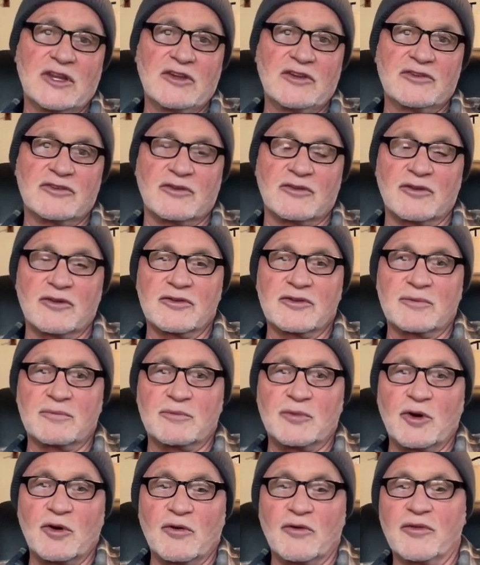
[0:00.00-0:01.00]
So those are
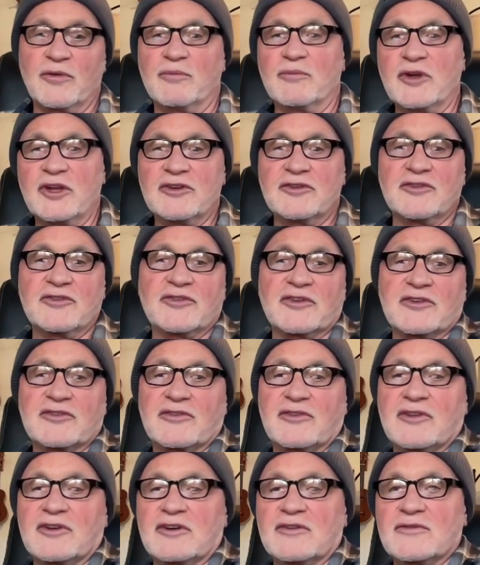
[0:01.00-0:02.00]
both major
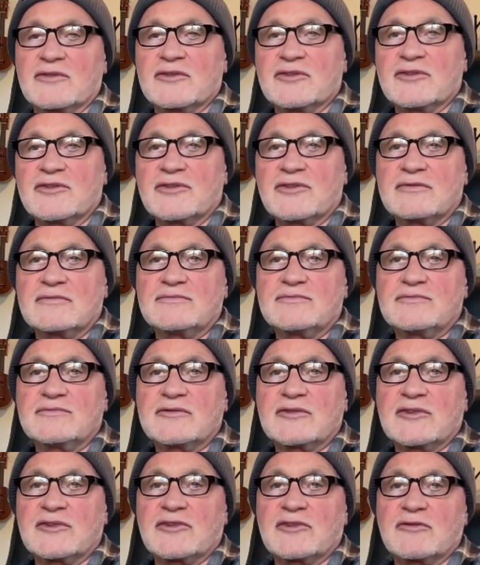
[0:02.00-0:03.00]
sixth intervals.
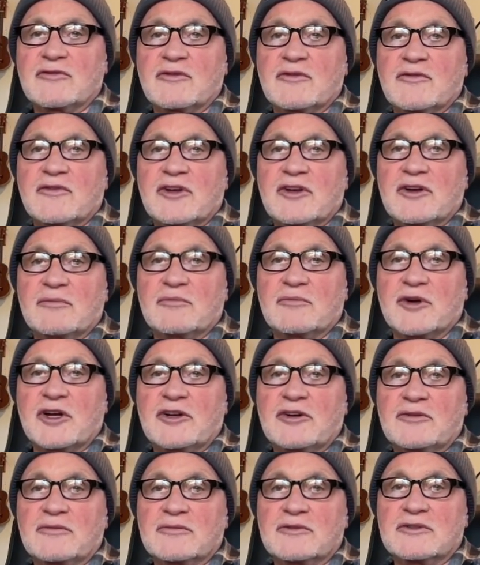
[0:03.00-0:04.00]
Let's see if we can find a
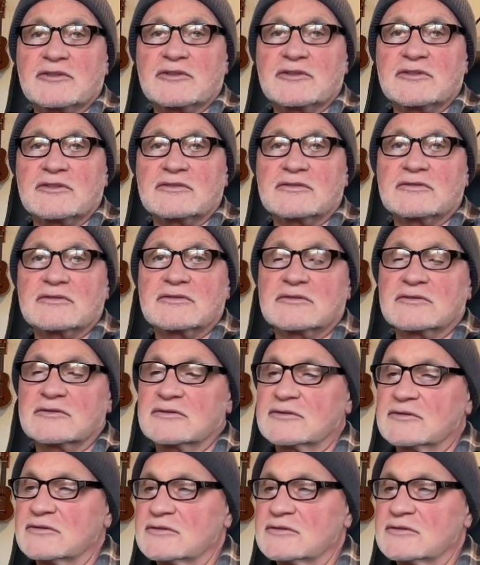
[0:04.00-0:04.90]
minor one here.